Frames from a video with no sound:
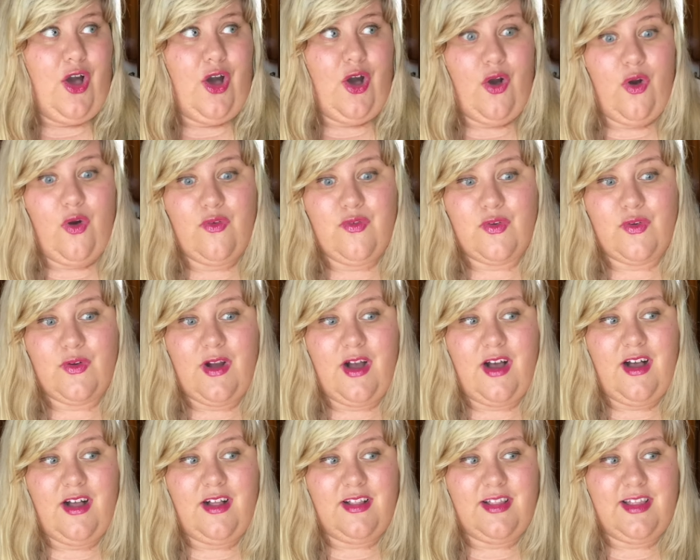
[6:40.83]

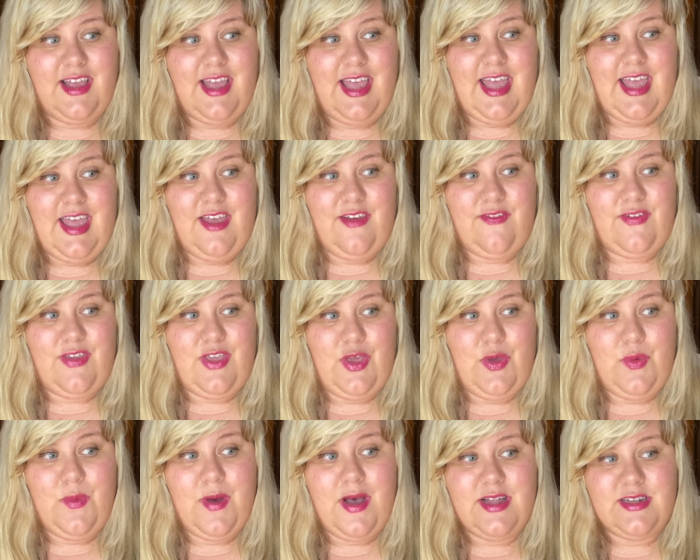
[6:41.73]
overall, if
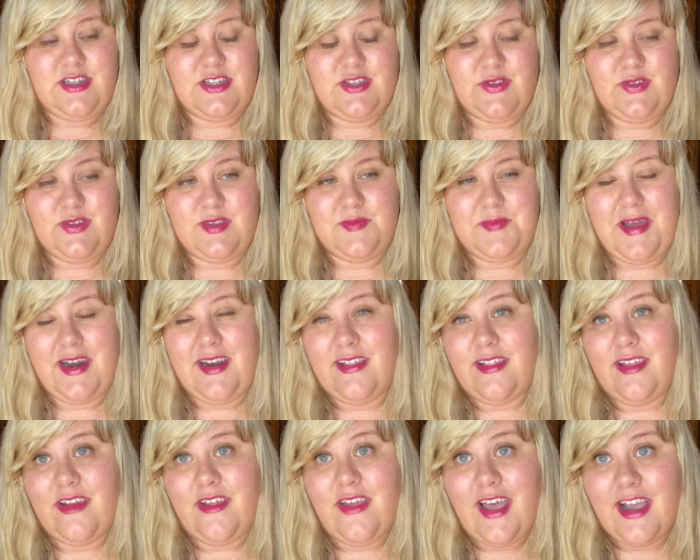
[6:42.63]
you want to spend a
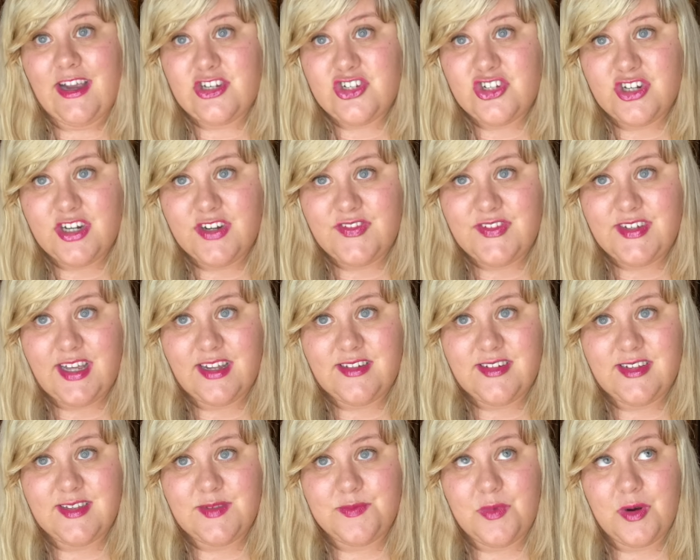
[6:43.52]
little extra, if
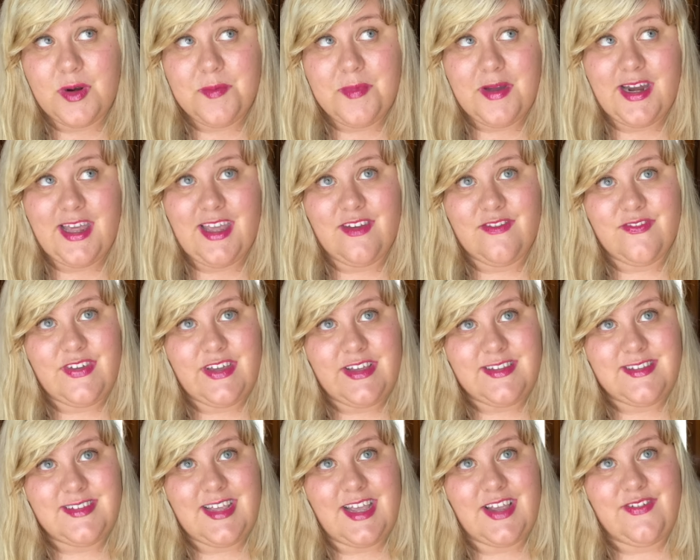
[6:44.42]
Delta's more money and
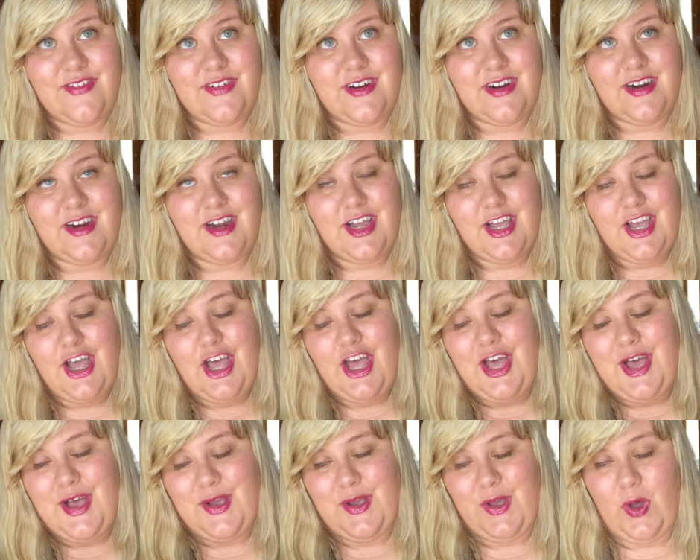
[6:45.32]
feel safer,
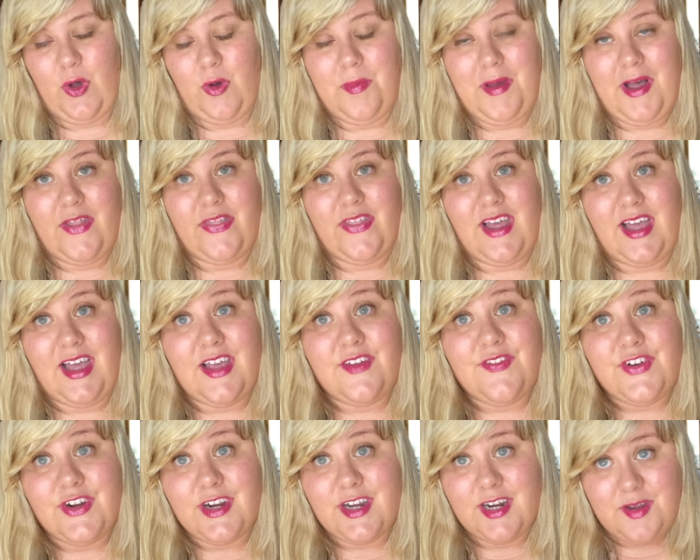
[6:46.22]
go about that.
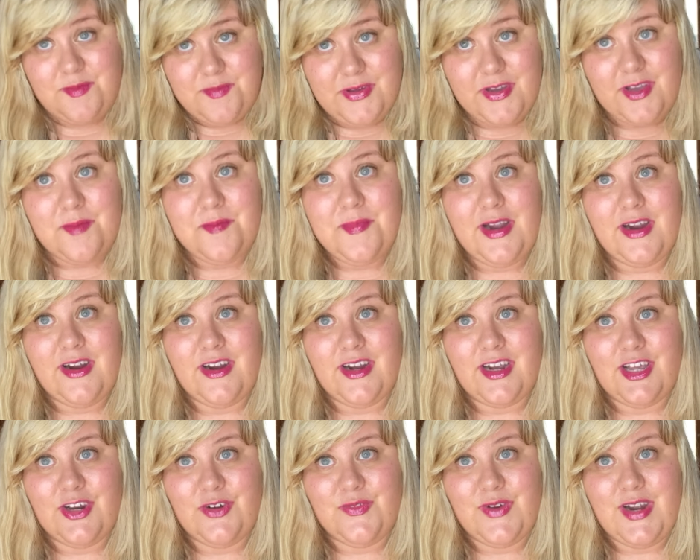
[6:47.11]
If you're gonna book
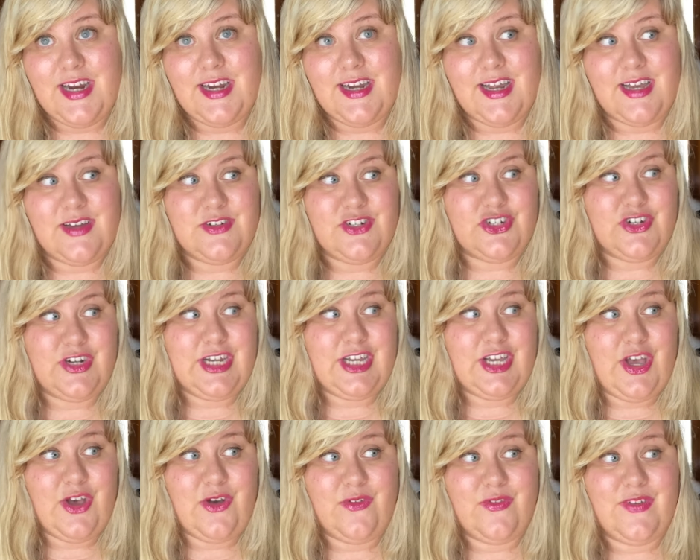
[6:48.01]
American right now during
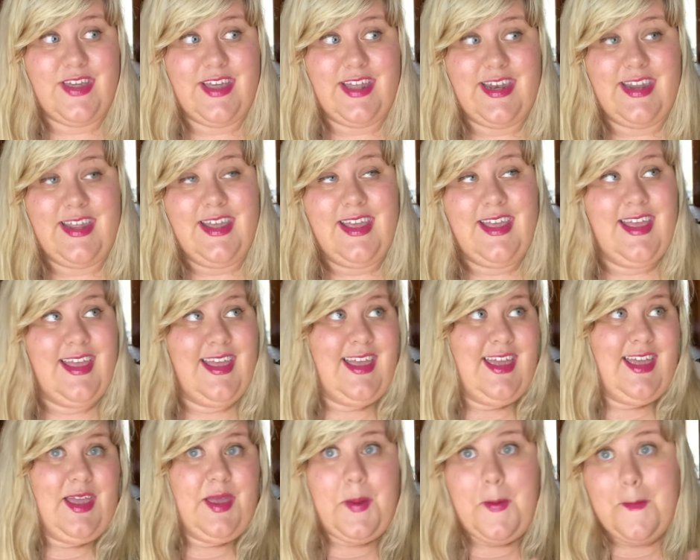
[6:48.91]
COVID,
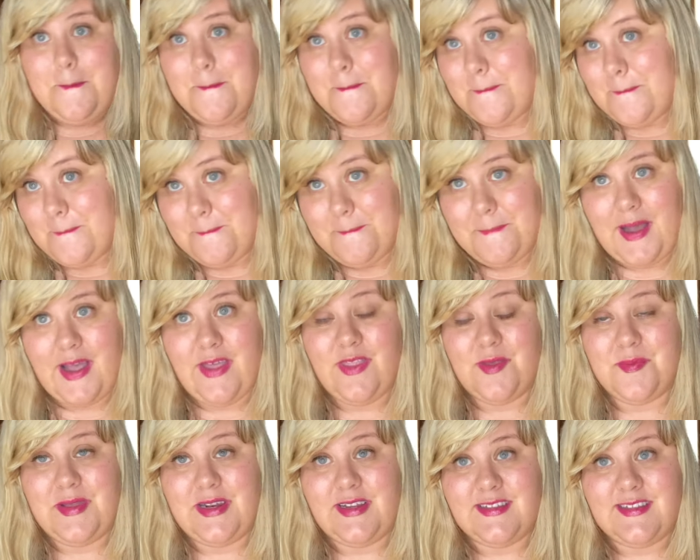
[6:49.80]
buy
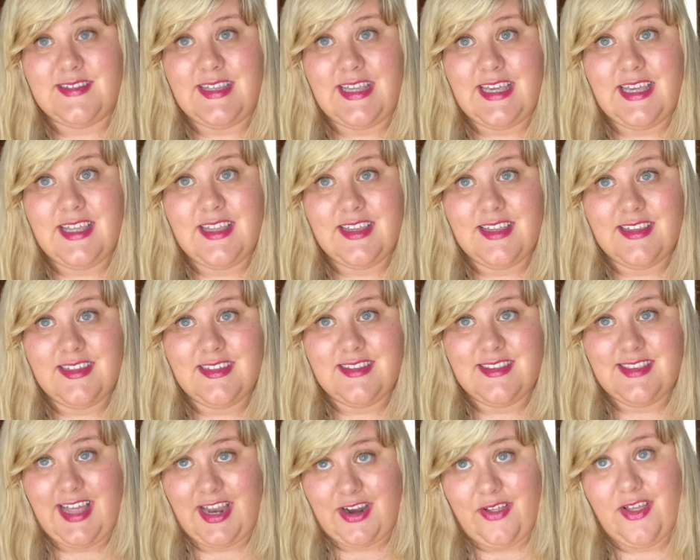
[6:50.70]
the middle seat.
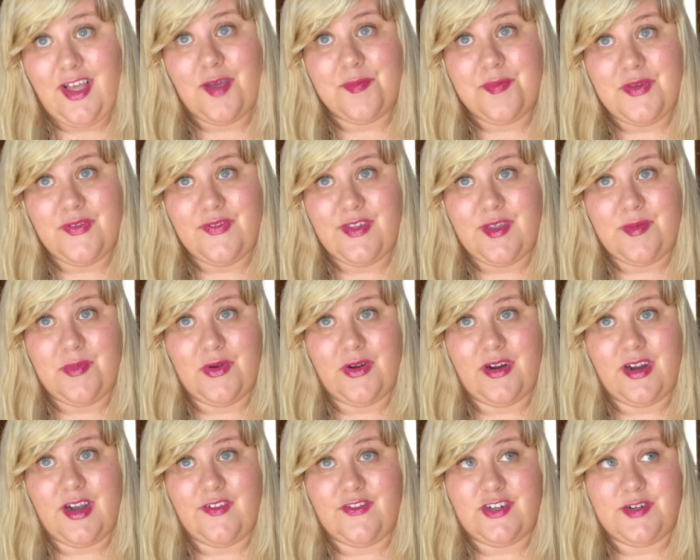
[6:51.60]
That'll help you feel more
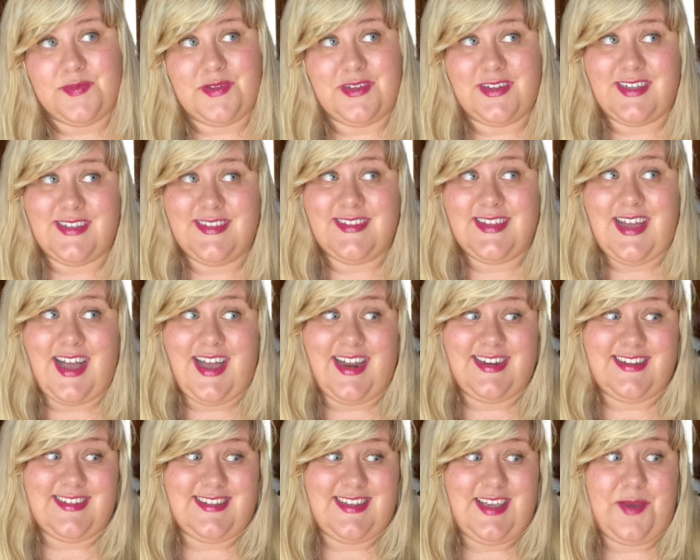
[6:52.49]
comfortable because
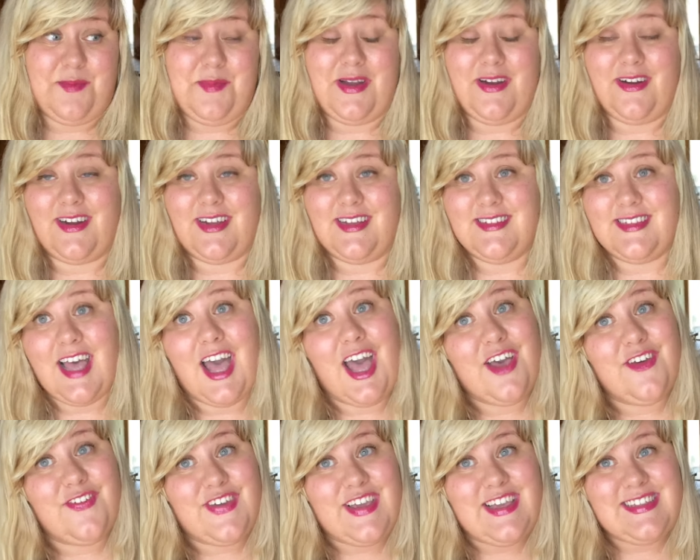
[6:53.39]
honestly, America's
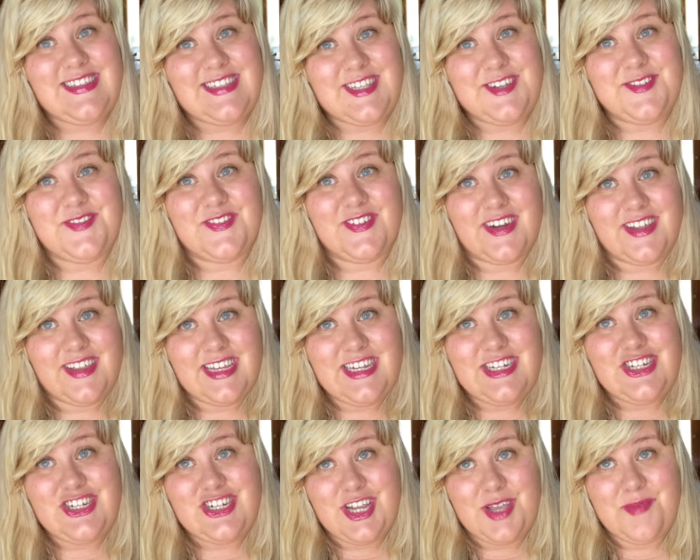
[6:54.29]
having some really
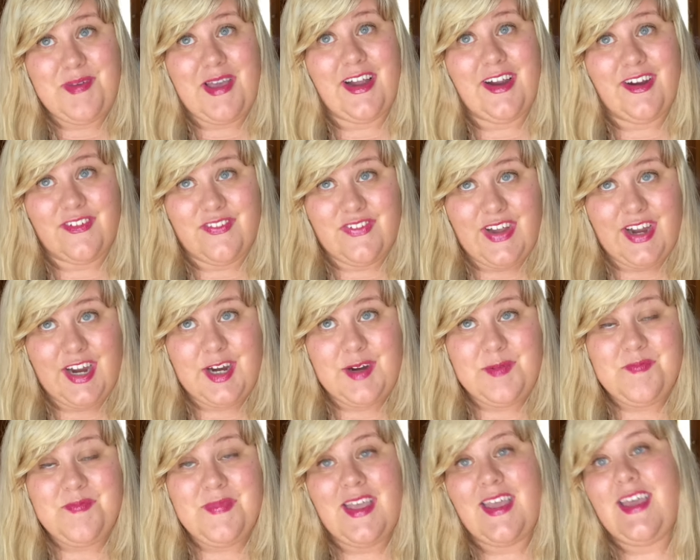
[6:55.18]
cheap
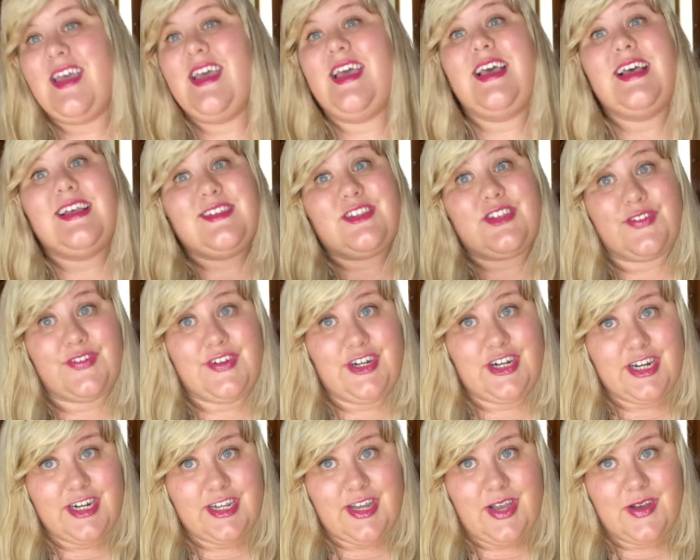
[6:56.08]
airfare. So if you're
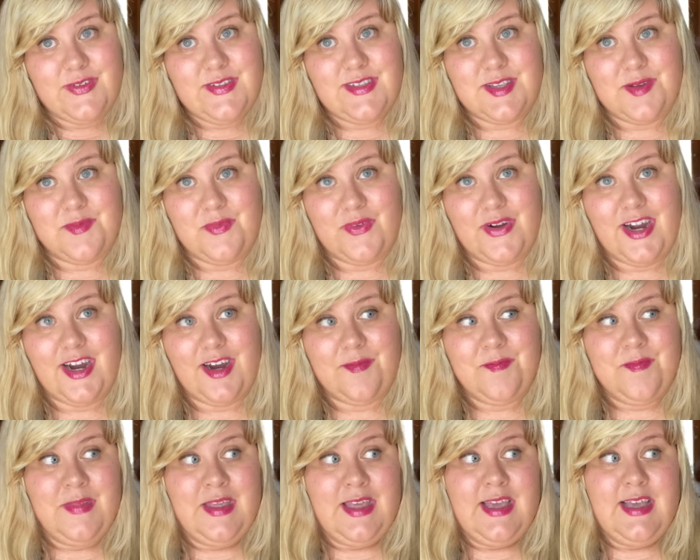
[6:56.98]
gonna go somewhere,
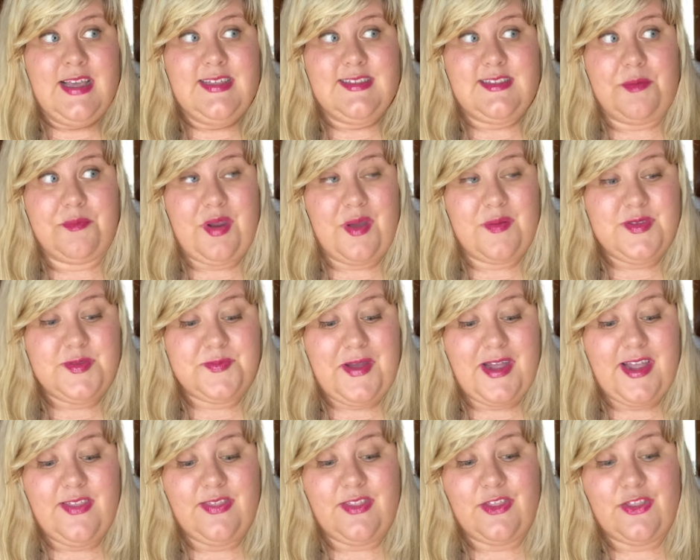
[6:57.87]
sometimes
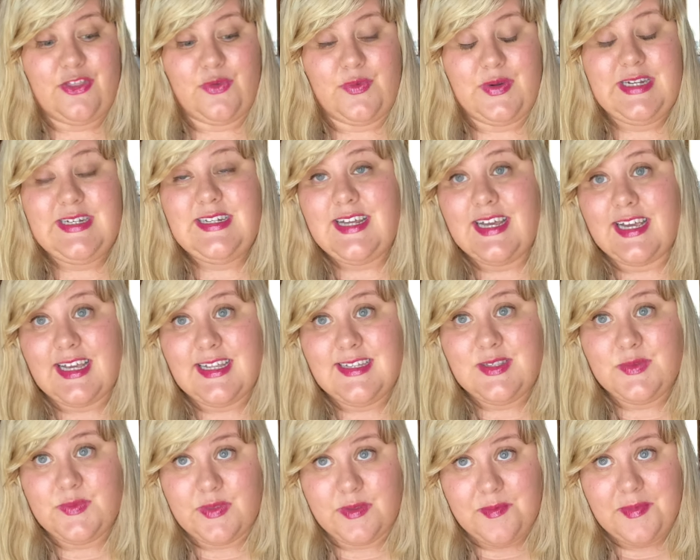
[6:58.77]
buying the three
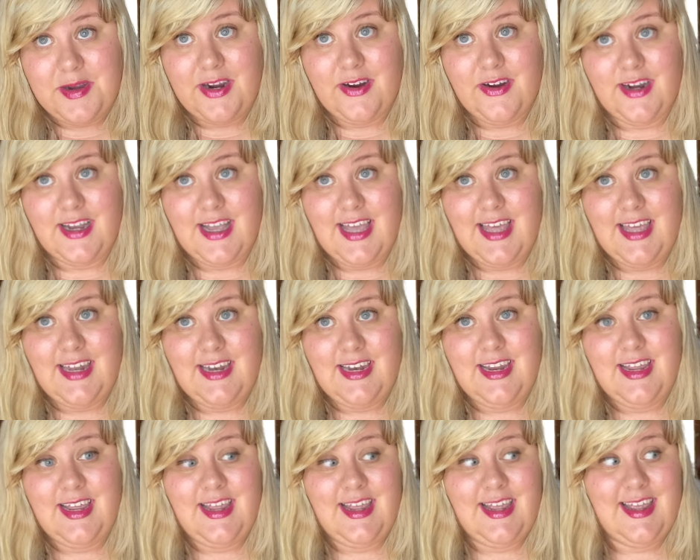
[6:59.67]
tickets with
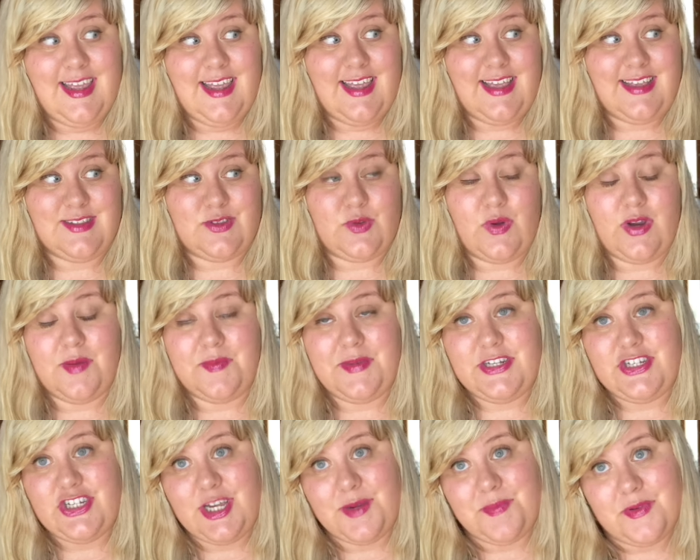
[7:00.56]
American is going to be
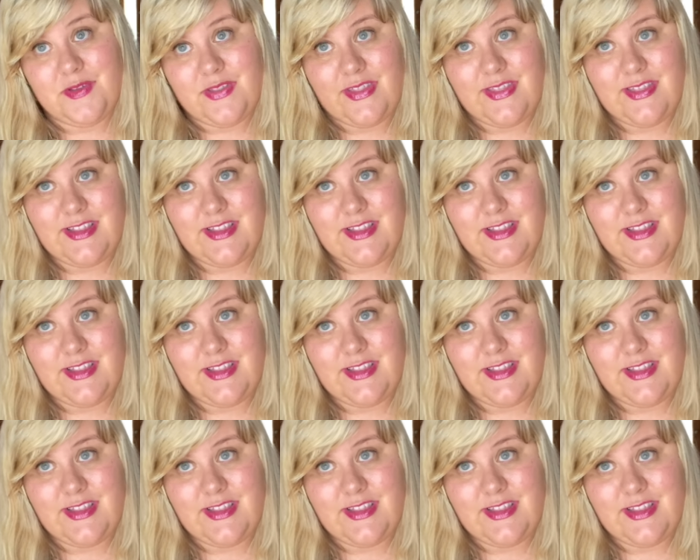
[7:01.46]
cheaper than